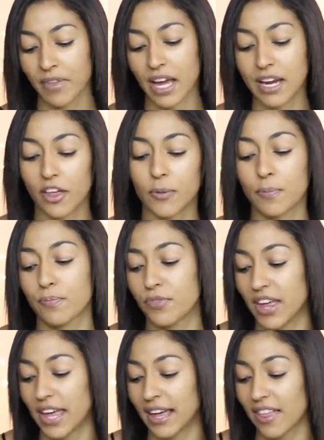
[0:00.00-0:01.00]
Another
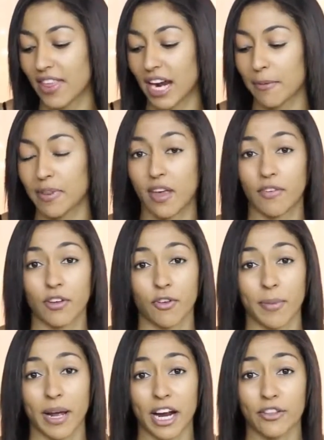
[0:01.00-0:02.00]
thing that I've been loving
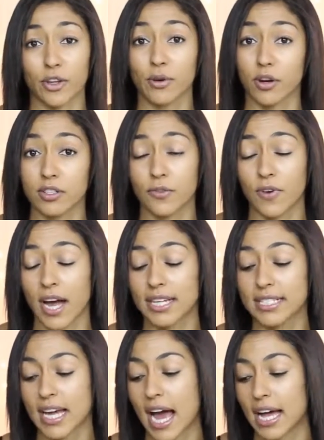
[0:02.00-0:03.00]
for my hair that you can also
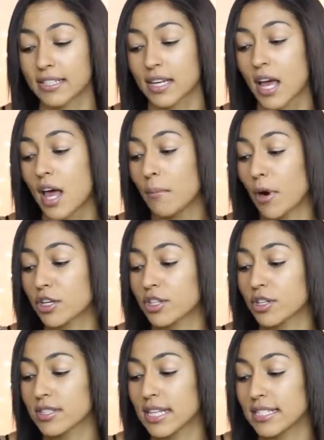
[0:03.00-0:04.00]
find at
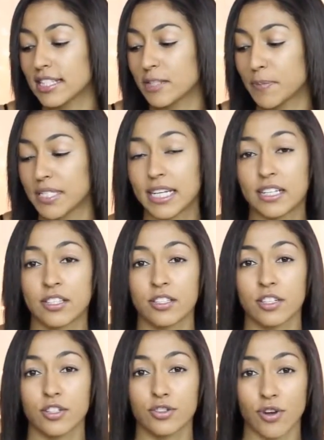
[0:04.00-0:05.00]
Marshall's is this
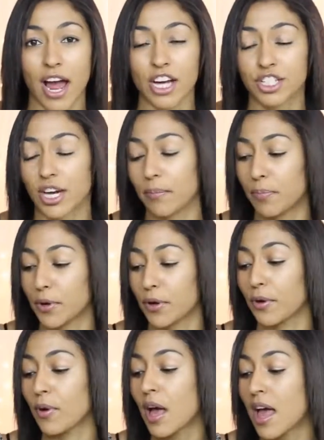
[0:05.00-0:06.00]
Batiste Dry
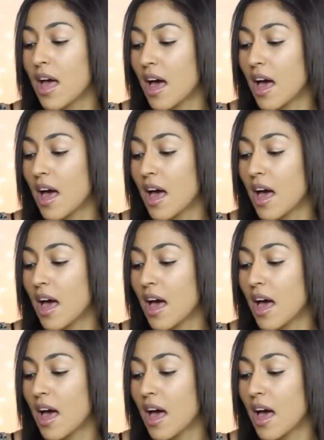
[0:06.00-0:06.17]
Shampoo.